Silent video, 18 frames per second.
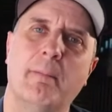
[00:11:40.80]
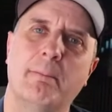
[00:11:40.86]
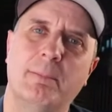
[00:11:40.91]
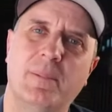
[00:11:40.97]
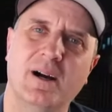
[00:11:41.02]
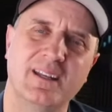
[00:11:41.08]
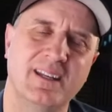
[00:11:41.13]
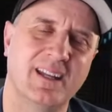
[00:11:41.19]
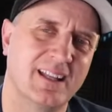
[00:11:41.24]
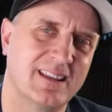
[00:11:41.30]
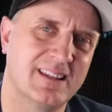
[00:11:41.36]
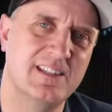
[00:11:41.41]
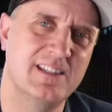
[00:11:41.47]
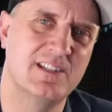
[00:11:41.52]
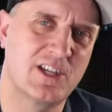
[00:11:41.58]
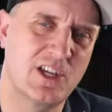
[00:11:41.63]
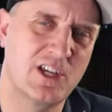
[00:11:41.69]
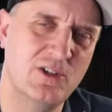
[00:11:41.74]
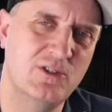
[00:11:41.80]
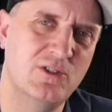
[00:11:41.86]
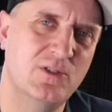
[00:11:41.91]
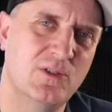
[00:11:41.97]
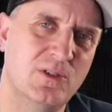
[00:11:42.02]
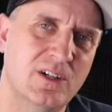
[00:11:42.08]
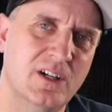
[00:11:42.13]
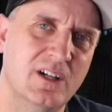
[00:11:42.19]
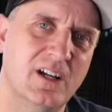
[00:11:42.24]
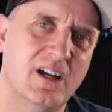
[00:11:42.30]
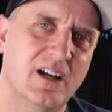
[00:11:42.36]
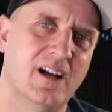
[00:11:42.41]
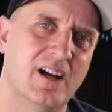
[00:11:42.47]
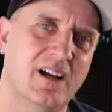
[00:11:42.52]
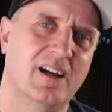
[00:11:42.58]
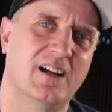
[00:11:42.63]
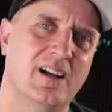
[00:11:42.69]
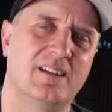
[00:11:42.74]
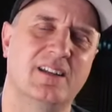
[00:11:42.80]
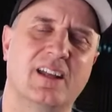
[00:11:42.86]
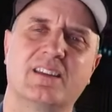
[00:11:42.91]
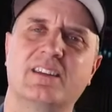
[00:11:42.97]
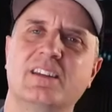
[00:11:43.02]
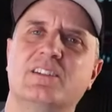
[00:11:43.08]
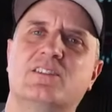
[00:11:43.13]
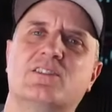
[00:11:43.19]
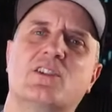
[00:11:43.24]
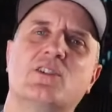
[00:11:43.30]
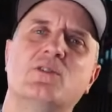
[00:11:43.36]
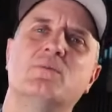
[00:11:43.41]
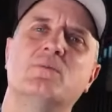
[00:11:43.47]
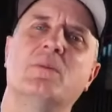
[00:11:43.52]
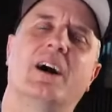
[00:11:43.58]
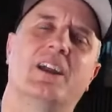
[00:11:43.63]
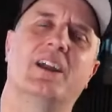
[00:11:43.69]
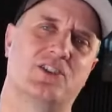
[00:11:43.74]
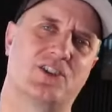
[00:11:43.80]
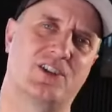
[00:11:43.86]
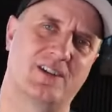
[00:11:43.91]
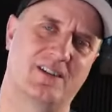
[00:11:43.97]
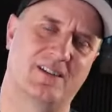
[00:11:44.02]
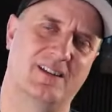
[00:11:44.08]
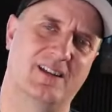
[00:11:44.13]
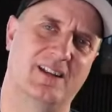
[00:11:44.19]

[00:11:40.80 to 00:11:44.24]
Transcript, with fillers: but nothing too, uh, nothing too much.